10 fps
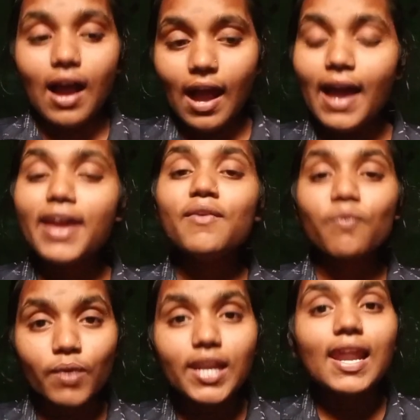I
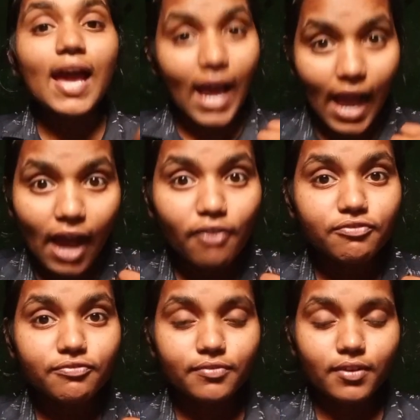will
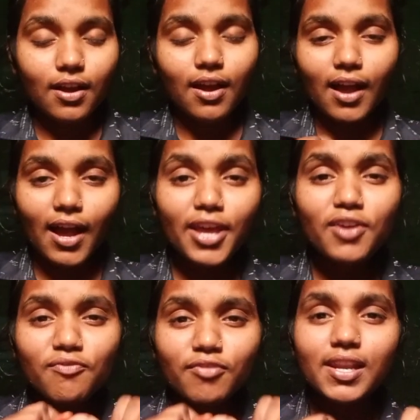have.
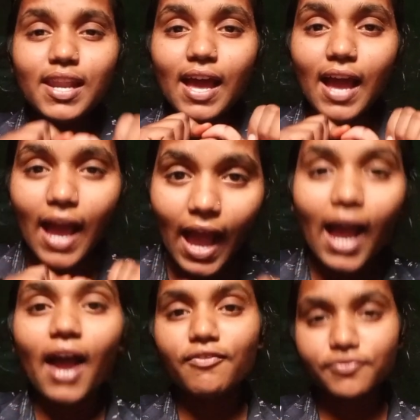I will
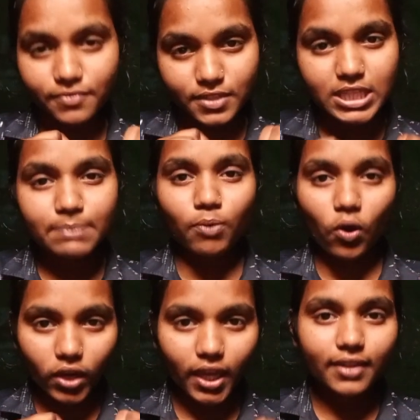have
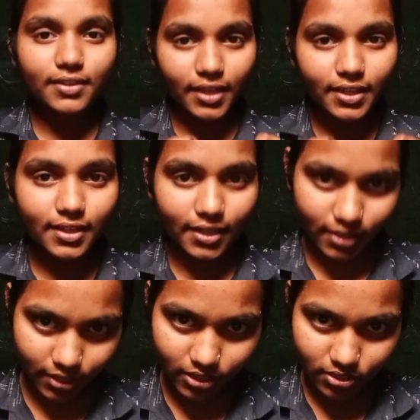spoken in
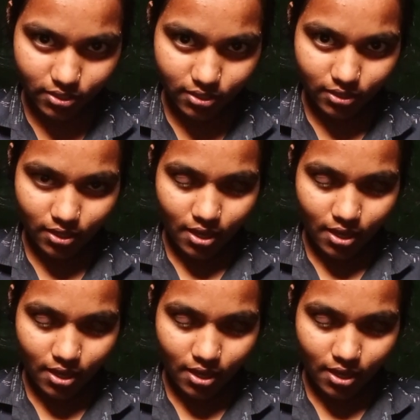English.